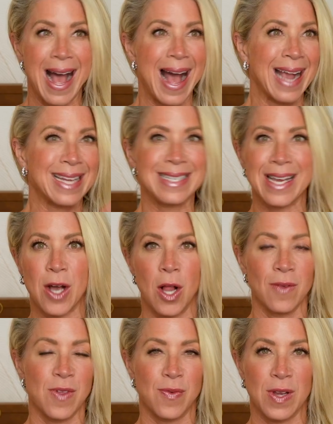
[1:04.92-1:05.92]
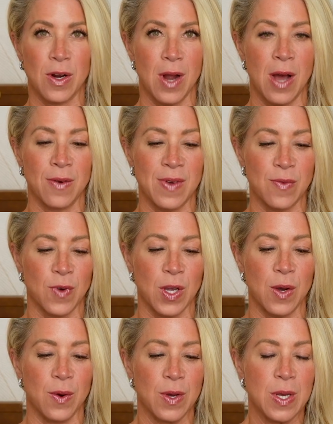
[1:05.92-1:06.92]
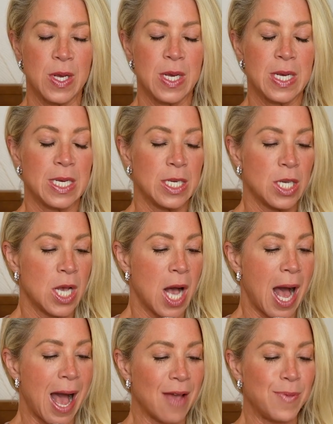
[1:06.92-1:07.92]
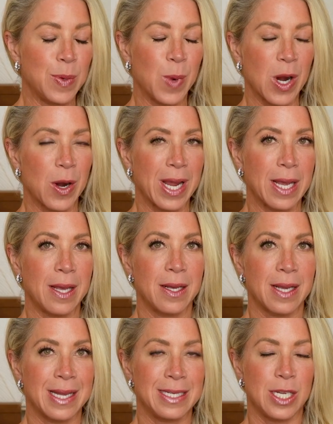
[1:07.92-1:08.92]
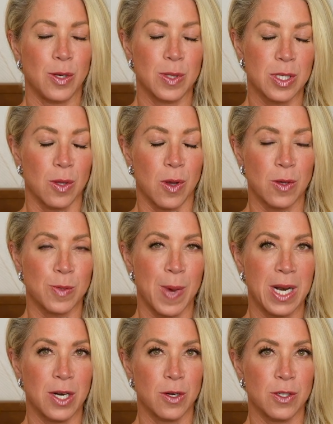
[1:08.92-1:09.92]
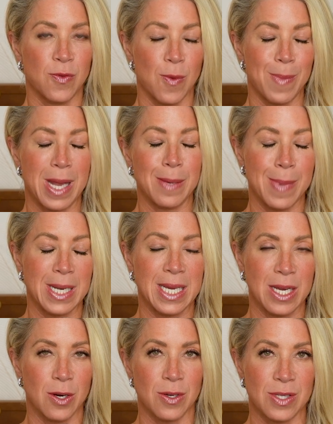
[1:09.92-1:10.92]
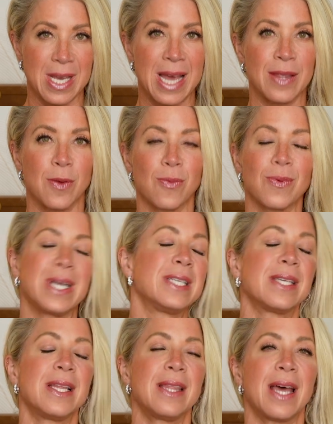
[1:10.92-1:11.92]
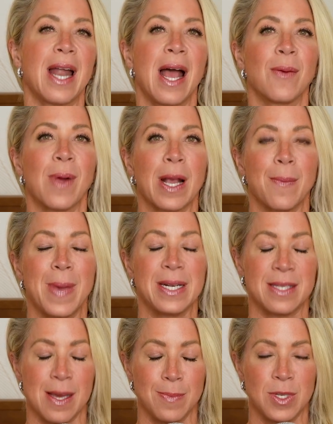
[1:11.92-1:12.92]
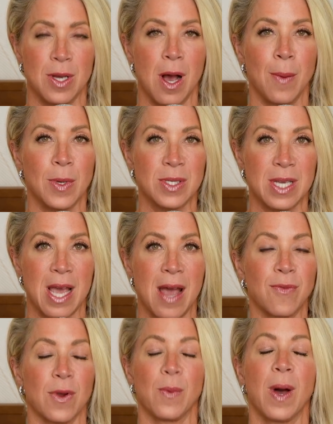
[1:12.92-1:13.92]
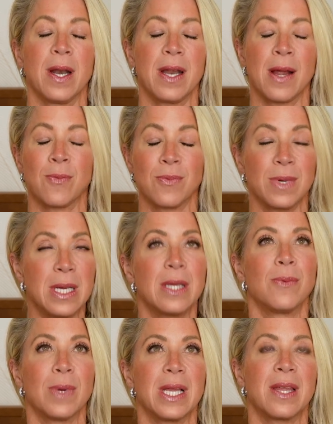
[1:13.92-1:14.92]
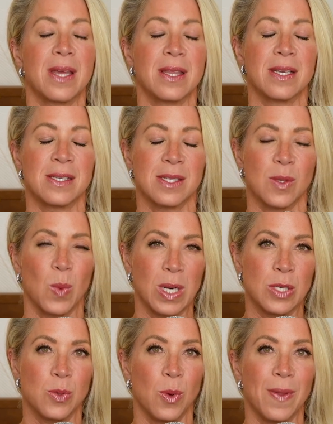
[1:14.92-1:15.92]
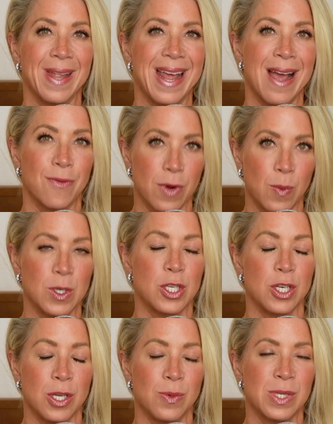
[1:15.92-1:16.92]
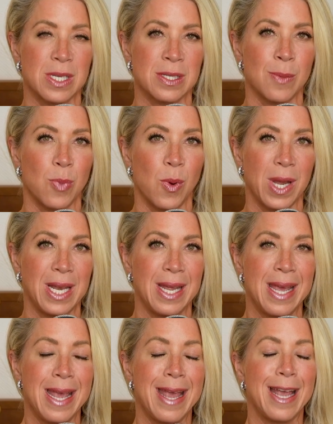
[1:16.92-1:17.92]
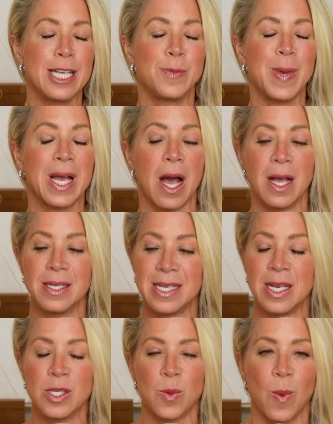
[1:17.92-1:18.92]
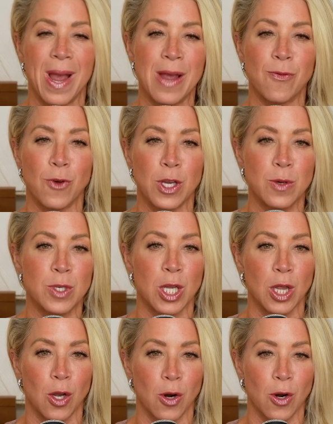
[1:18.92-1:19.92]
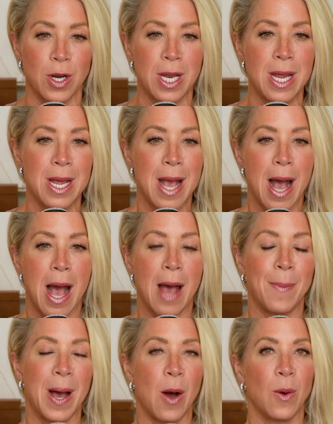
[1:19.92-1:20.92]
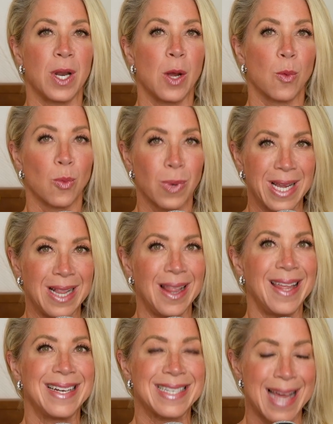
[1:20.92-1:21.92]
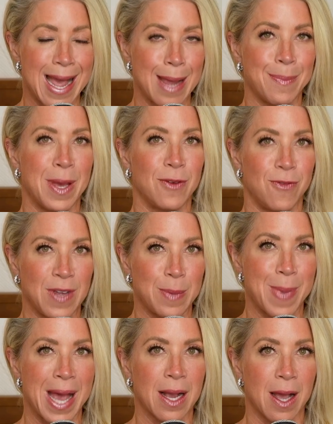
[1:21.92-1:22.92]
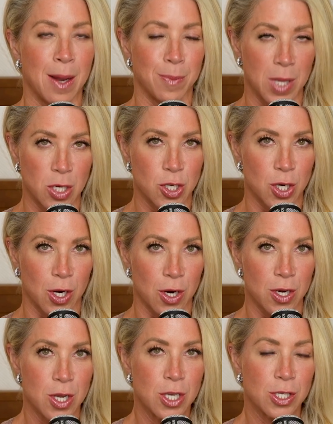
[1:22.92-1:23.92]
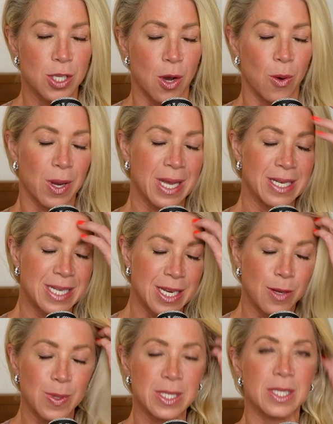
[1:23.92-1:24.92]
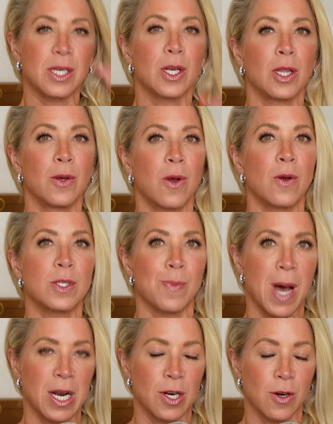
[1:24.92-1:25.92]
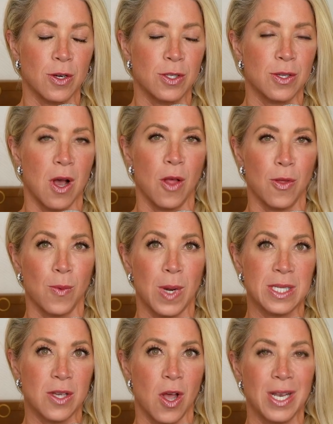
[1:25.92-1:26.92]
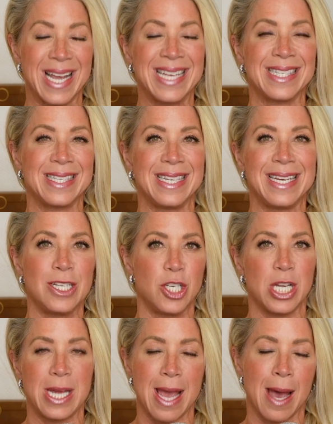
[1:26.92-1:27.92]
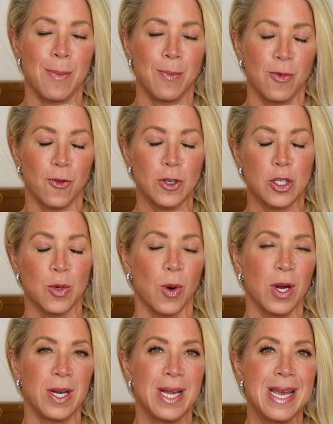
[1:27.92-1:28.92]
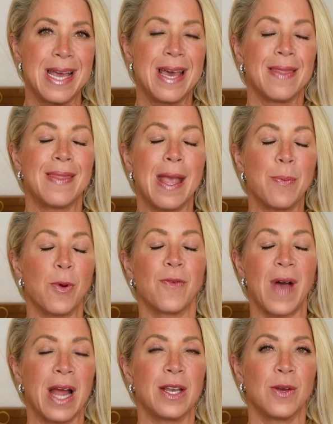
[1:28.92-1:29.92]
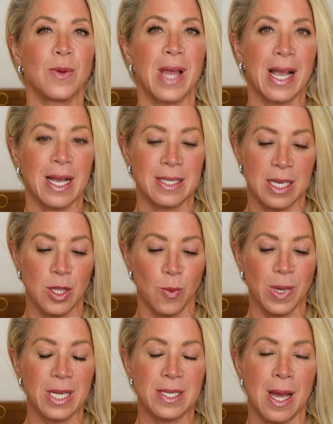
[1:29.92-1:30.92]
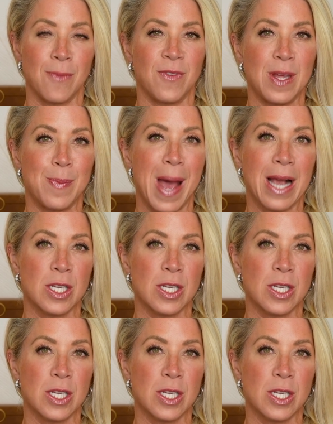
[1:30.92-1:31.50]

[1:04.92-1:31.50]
I can take all of the fear out of it for you. I've been wearing continuous glucose monitors for many, many years. And the reason that I recommend them to almost everyone, I really, really think this is the one tool that everyone should use at some point, is because it is a way for you to learn about real-time feedback on blood sugar. So continuous glucose monitors, otherwise called a CGM for short, they provide you, like I said, the real-time feedback.